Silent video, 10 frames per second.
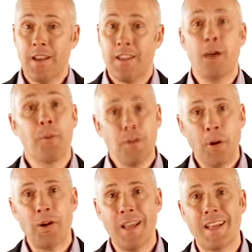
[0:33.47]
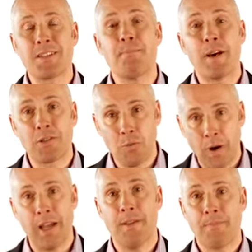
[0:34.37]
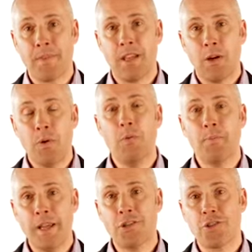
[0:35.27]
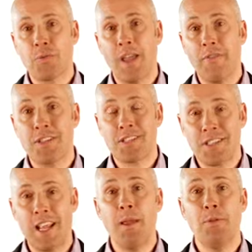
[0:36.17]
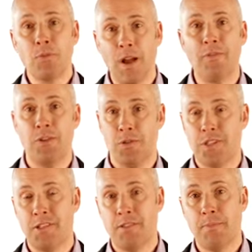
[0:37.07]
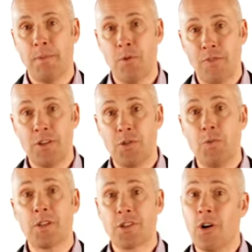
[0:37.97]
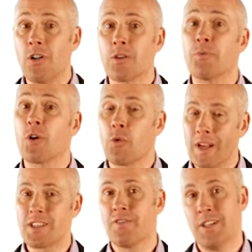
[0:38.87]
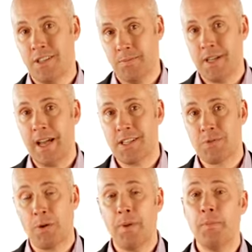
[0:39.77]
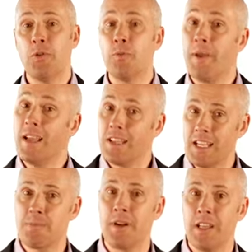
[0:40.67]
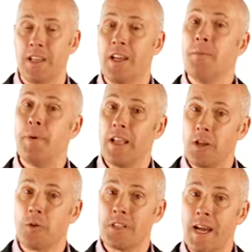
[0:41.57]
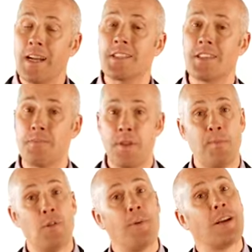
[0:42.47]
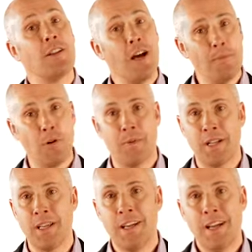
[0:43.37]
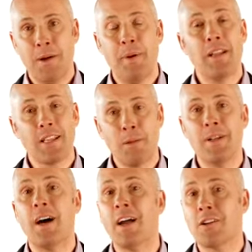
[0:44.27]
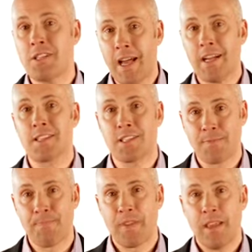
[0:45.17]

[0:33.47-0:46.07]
The Alberta Party has a better way. We would make sure we have a stable revenue system by moving to what's called a progressive income tax, where people who make less money pay lower taxes and people who make a lot more money pay a little bit higher taxes.